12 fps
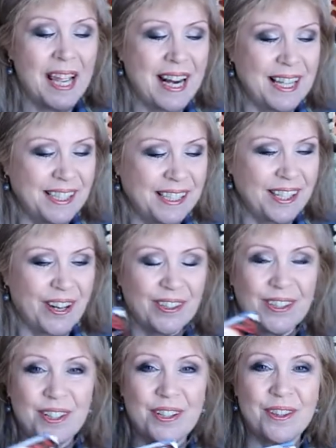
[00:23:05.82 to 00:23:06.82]
I start
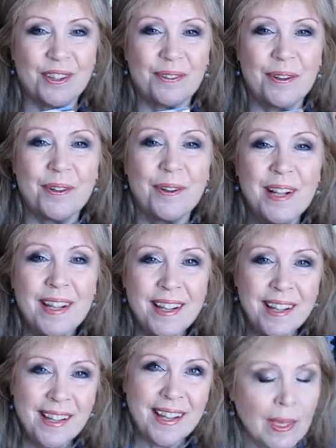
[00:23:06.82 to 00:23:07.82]
looking through.
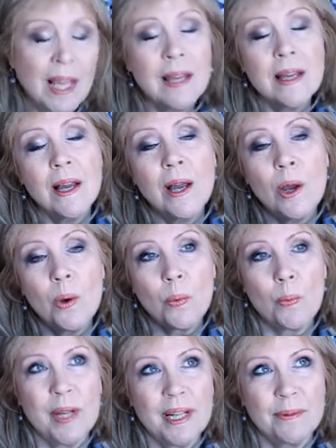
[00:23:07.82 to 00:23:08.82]

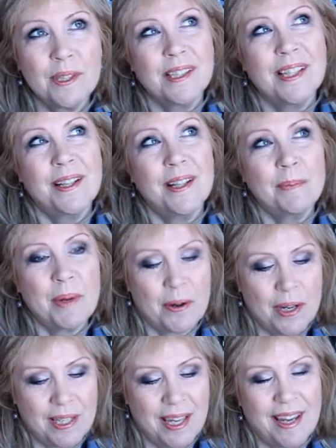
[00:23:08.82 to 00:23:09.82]
When I was selling
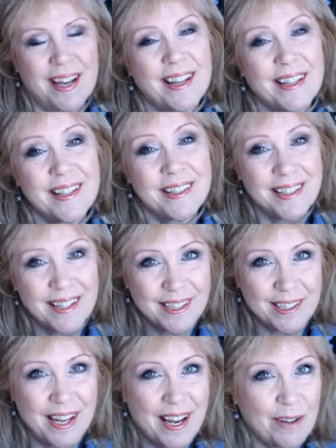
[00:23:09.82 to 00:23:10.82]
Mary Kay, I kind of
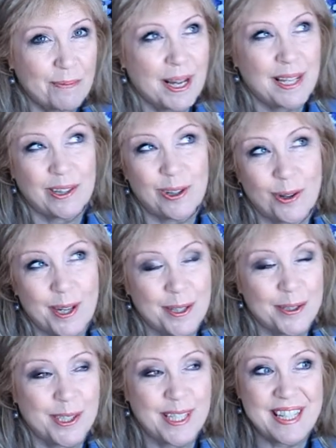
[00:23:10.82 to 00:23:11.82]
had to have my
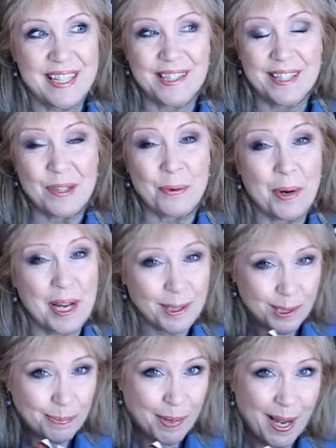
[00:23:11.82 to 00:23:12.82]
loyalties in the
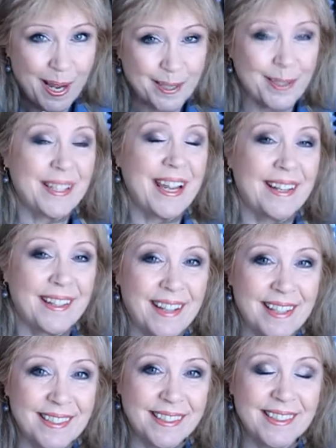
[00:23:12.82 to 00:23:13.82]
right spot. And
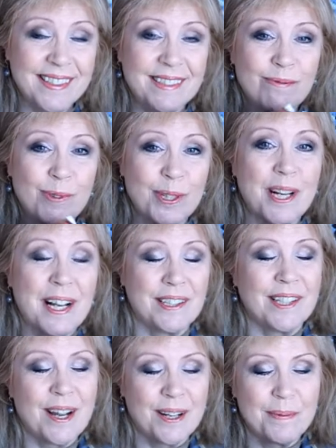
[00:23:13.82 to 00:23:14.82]
I would
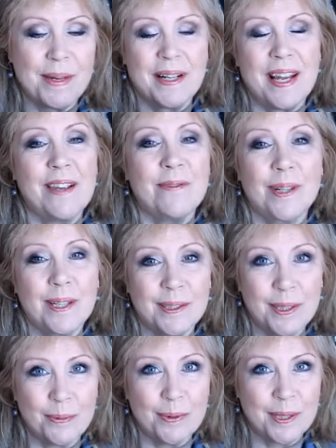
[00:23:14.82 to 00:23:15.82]
not talk about Avon
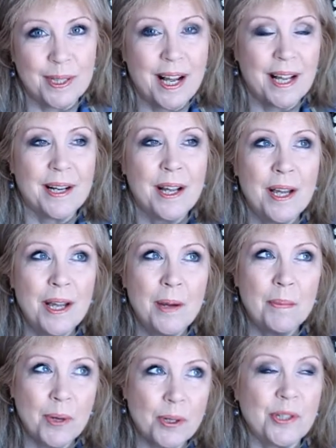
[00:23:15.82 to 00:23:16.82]
and I would not
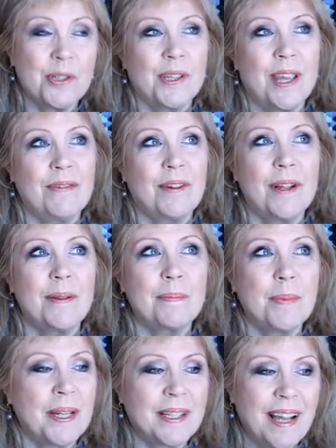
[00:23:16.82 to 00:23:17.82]
purchase Avon,
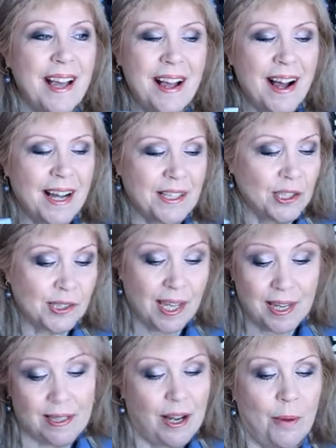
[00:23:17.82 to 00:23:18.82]
but I just
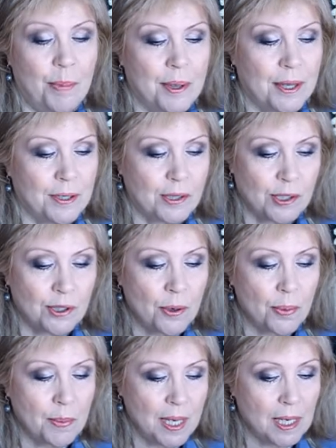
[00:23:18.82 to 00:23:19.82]
can't help it. There's
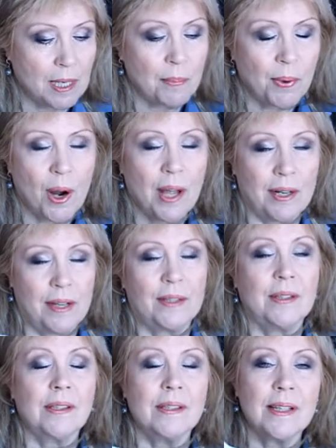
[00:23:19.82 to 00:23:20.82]
so many
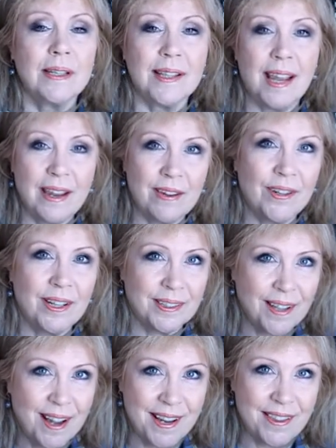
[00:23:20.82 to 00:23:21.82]
products in the
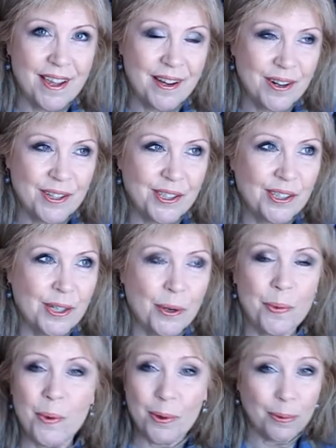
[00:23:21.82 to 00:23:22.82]
Avon line that are
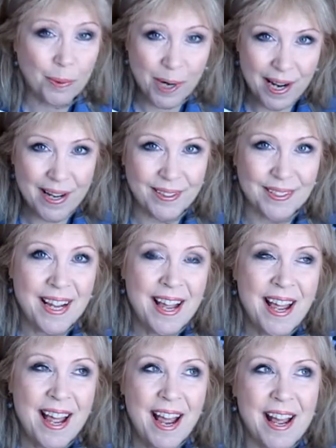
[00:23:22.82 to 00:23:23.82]
so worthwhile
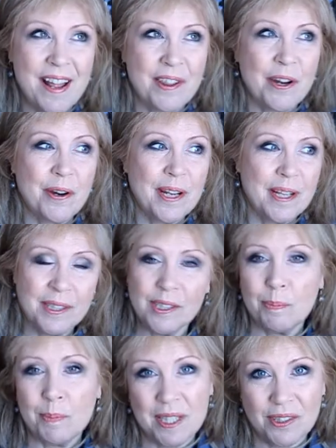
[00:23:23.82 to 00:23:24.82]
and they're
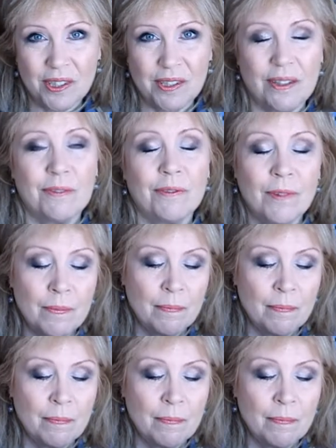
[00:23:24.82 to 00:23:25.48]
inexpensive.